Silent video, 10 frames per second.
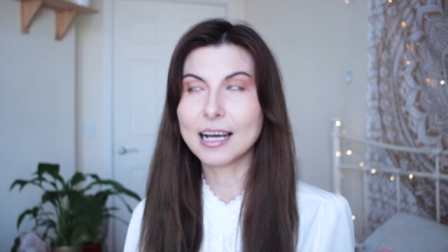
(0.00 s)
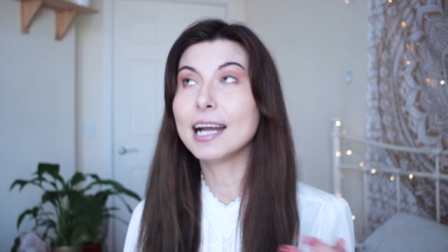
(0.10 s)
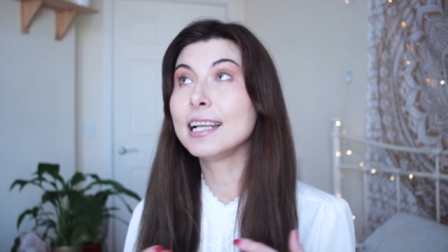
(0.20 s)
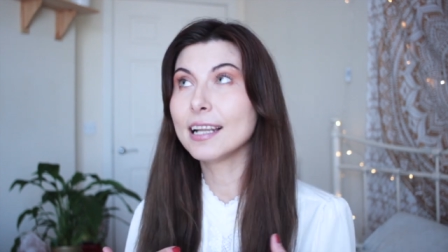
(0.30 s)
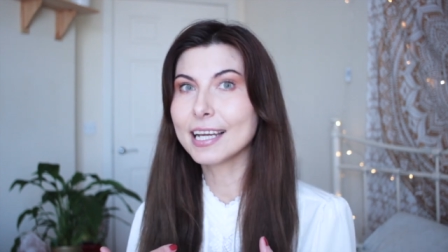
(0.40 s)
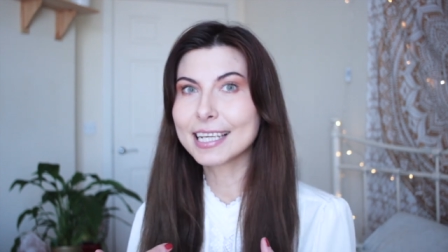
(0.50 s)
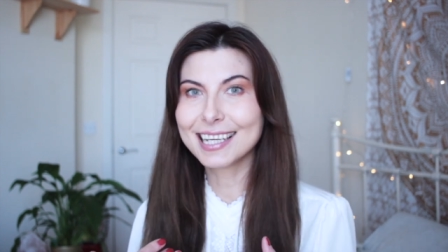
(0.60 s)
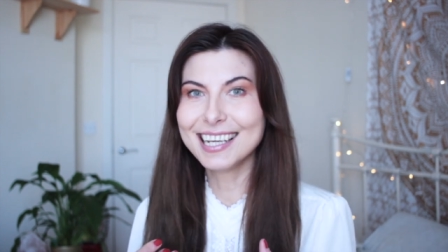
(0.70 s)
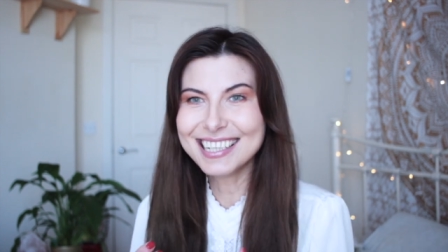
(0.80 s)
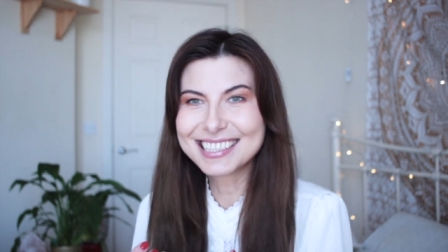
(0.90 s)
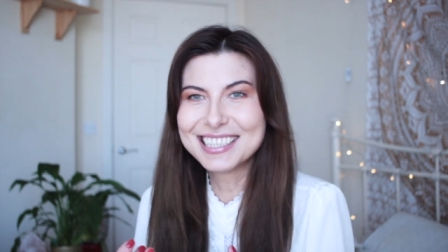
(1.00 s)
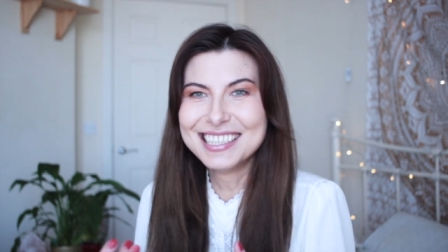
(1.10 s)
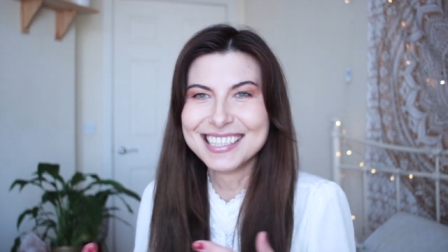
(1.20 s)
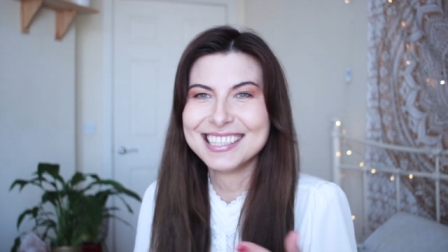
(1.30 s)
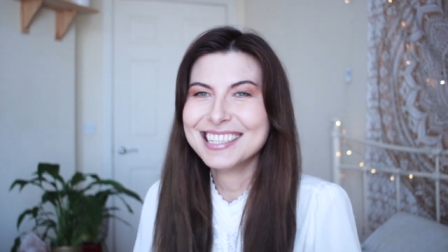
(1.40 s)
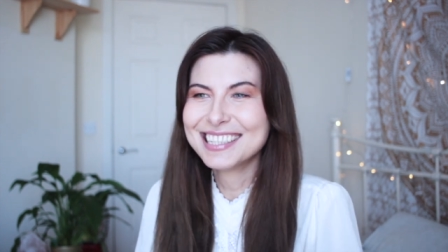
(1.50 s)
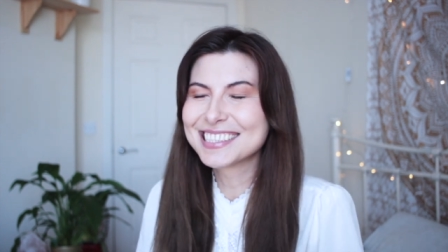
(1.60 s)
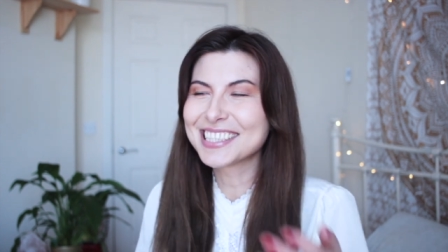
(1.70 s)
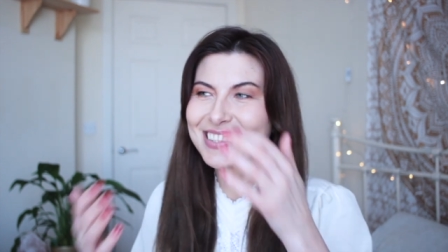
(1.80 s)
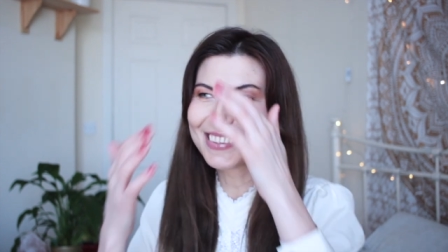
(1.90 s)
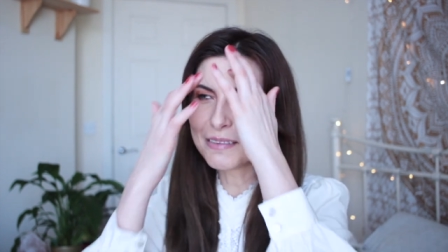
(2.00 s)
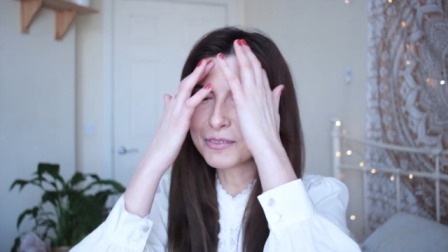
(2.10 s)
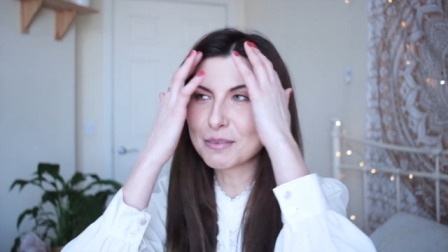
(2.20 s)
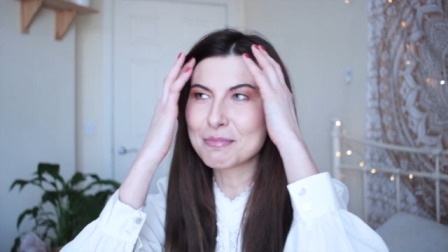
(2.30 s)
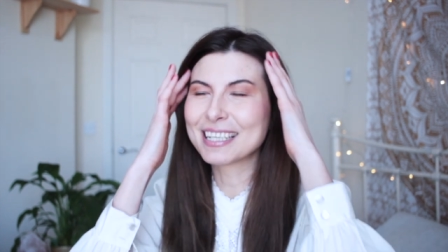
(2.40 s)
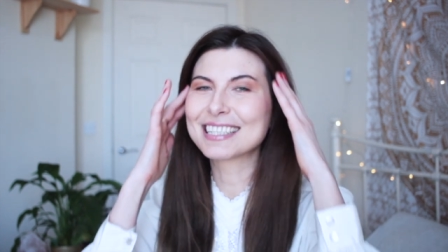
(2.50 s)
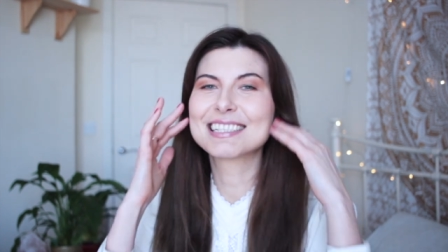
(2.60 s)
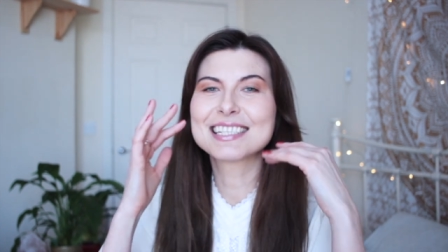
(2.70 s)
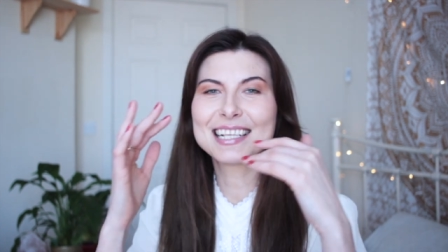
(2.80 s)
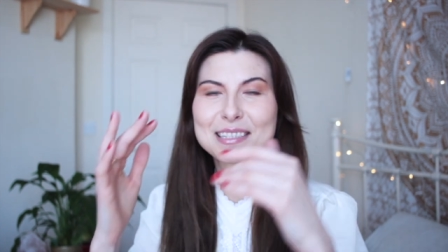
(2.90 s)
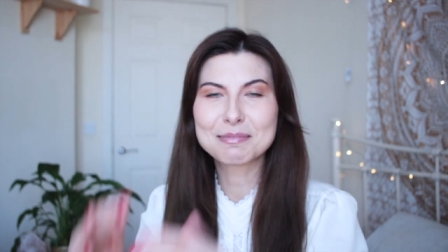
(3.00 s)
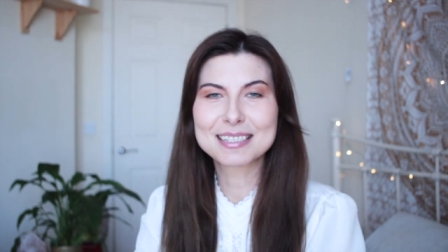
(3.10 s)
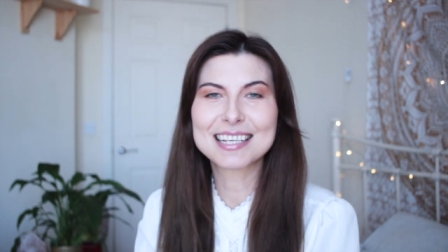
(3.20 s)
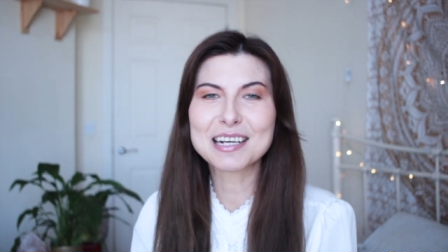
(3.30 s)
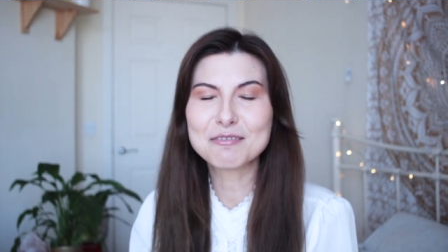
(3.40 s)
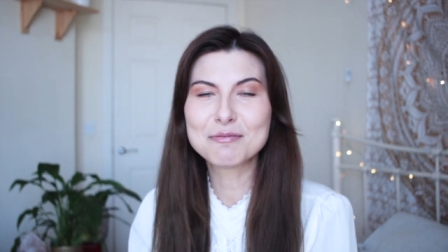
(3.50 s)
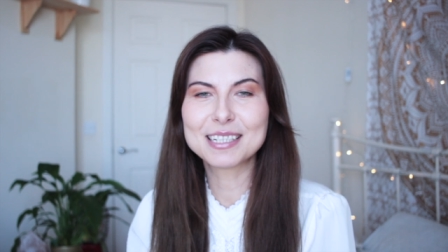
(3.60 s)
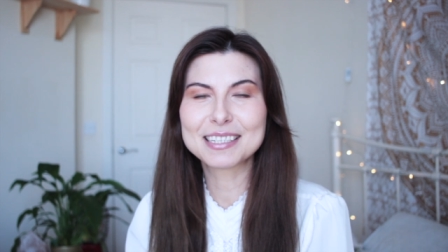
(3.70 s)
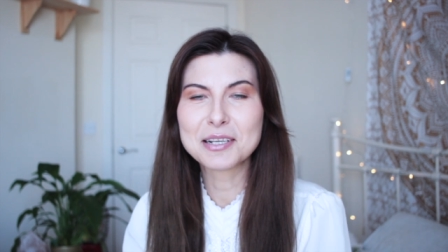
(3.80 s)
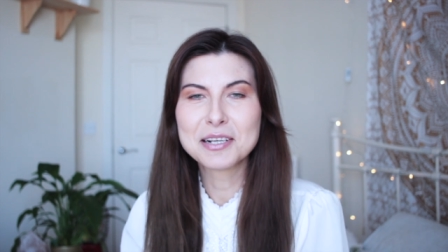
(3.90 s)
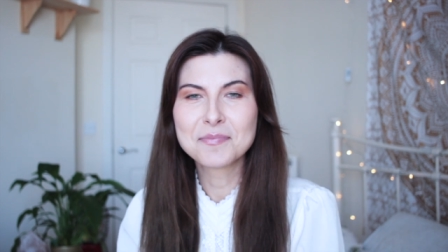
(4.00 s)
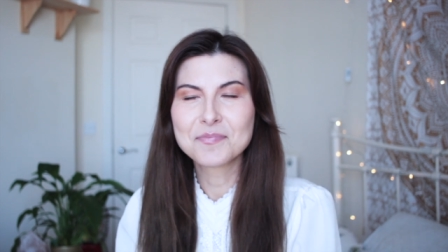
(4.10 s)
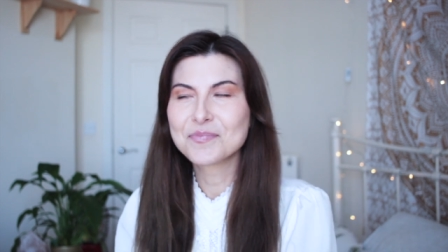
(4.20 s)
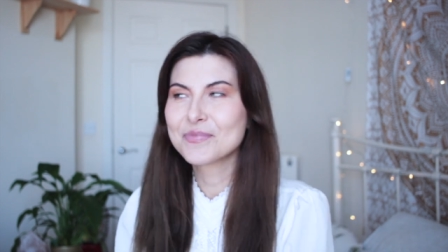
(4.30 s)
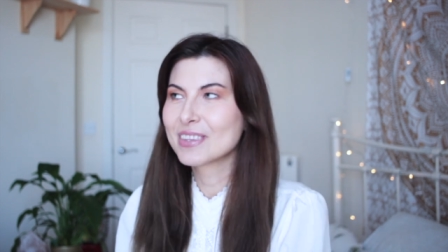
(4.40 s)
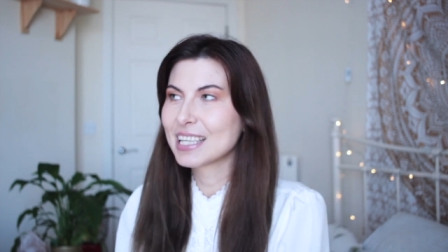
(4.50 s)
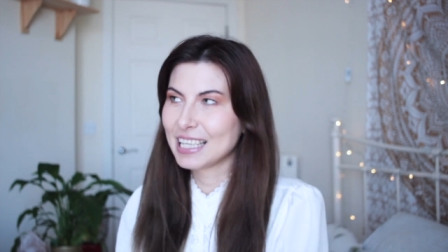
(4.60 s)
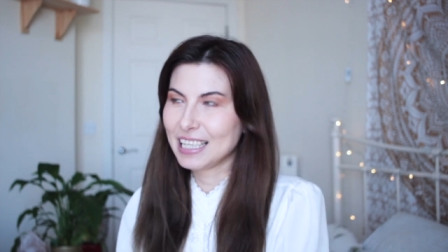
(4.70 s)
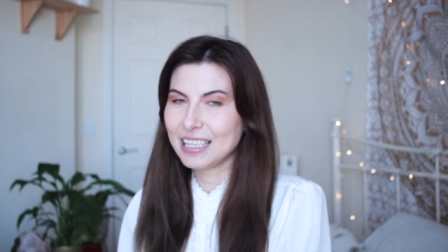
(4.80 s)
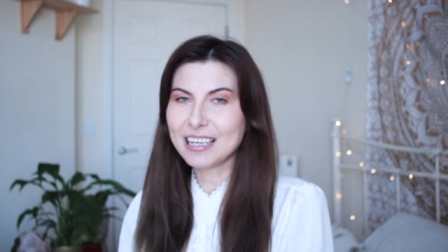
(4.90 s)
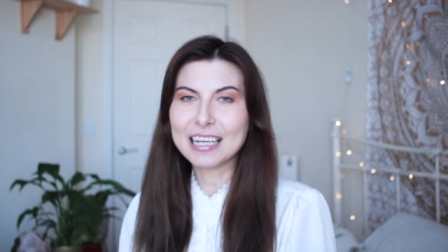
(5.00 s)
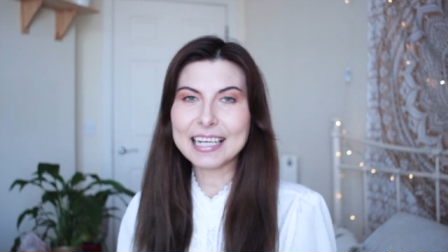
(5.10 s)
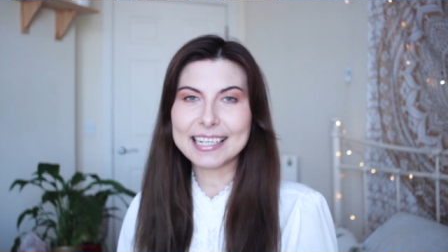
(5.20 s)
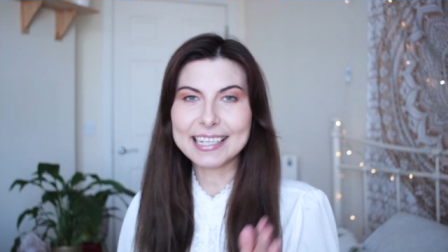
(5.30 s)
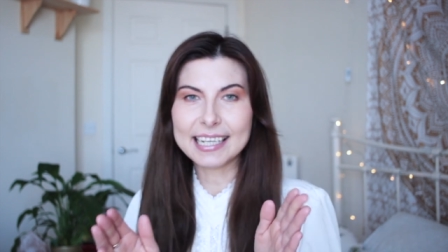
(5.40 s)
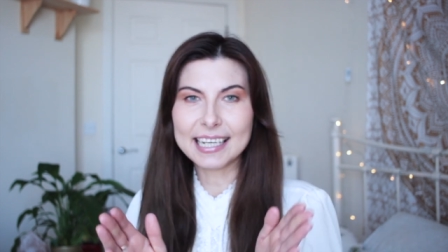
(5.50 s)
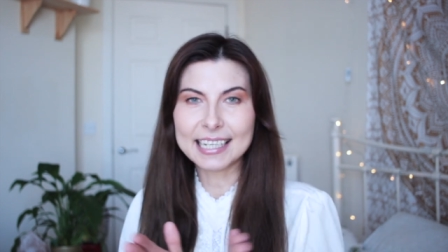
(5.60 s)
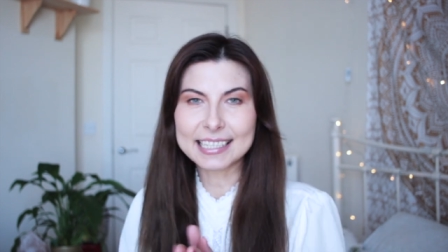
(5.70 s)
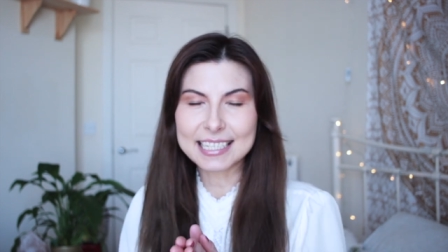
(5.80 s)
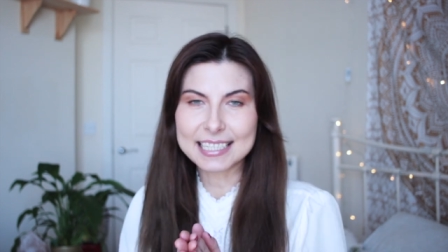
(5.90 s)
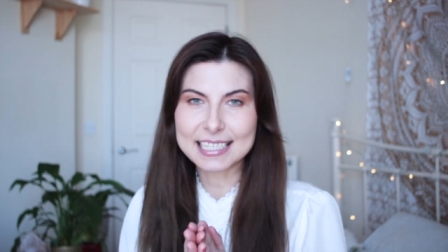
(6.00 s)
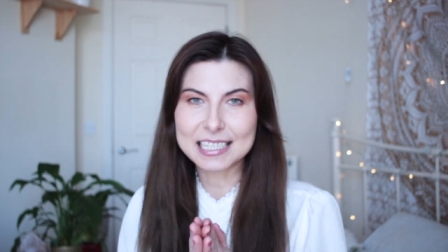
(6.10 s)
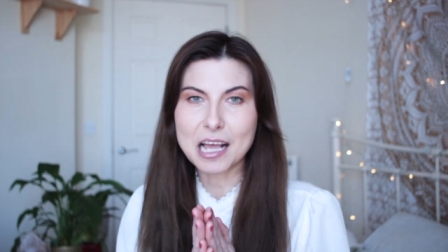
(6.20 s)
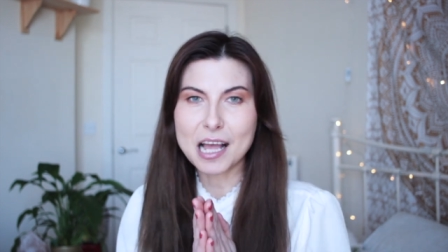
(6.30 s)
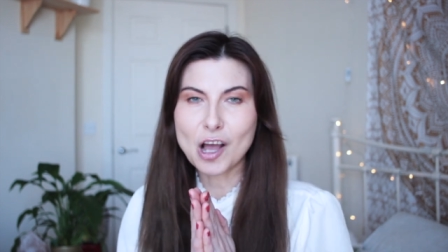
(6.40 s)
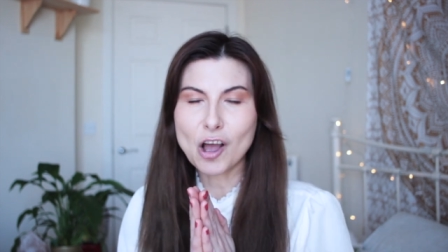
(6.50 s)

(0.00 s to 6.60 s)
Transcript: I like it, so I'm not making sense myself, but uh, it is